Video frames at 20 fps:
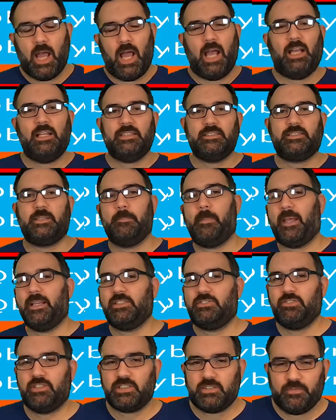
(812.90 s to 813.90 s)
as The
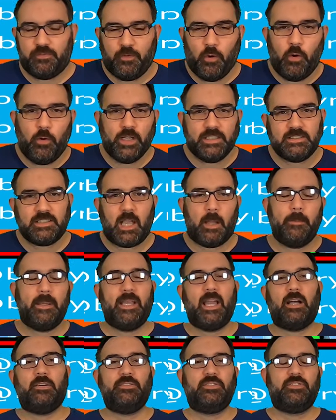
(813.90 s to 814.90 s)
Matrix 4 is
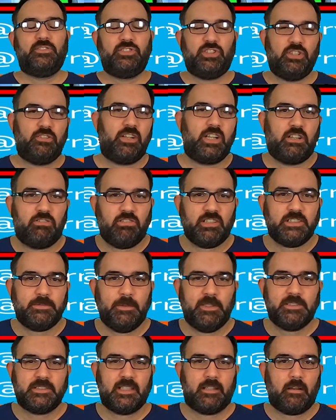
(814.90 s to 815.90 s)
coming out during
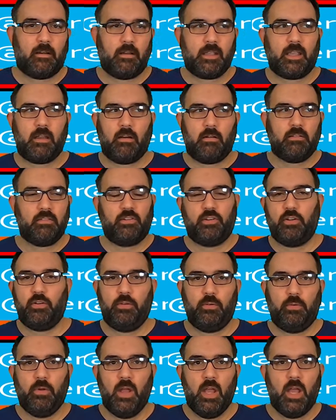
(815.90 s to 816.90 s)
Christmas, and I can't
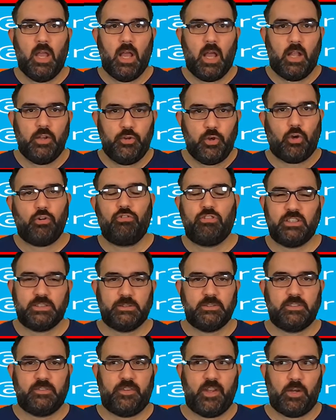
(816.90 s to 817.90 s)
do
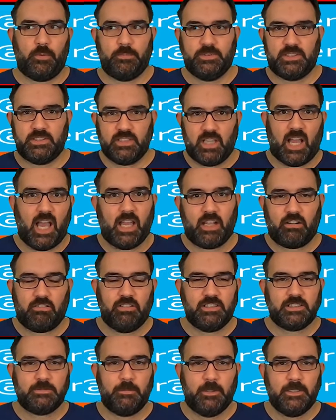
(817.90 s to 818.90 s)
non-Christmas films at
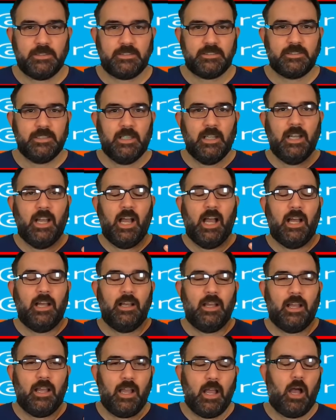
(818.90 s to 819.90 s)
Christmas,
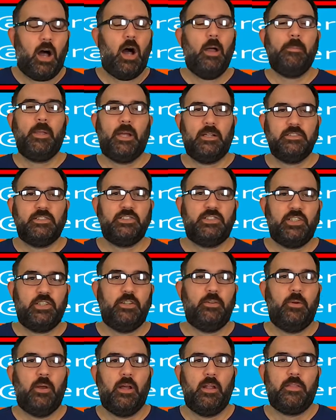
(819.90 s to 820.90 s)
I'm going to
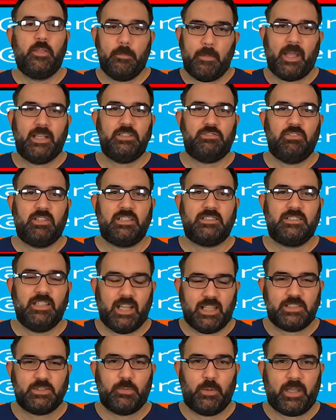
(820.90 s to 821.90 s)
do The Matrix
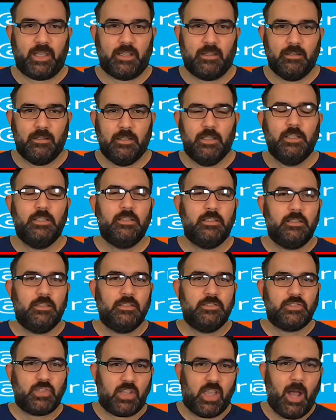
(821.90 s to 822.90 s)
next week.
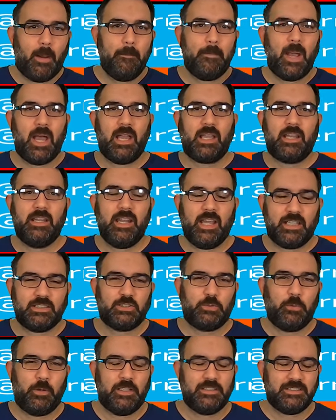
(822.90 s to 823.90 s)
So come back
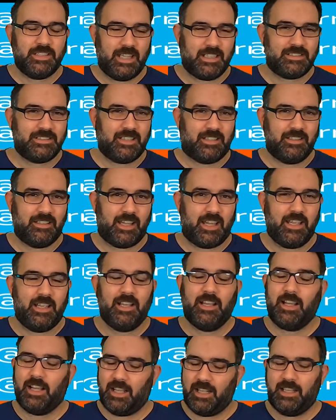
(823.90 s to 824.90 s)
next Sunday
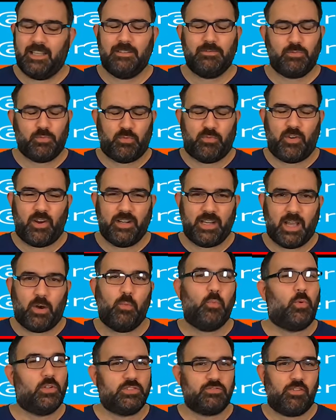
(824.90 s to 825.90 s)
and find out
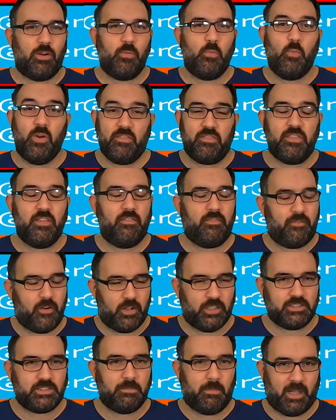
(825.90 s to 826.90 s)
what's wrong with the
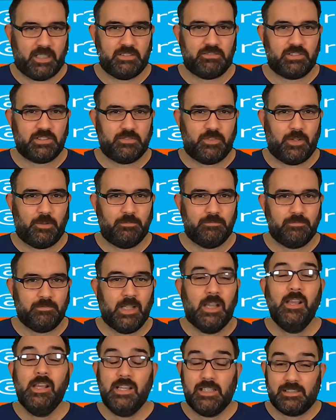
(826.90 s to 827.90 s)
first Matrix film.
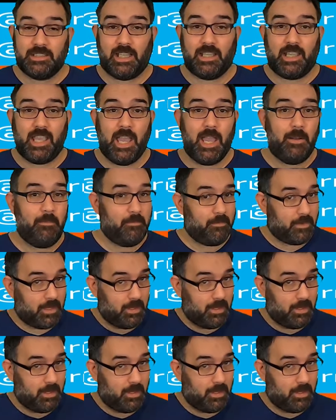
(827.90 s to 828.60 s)
Take care.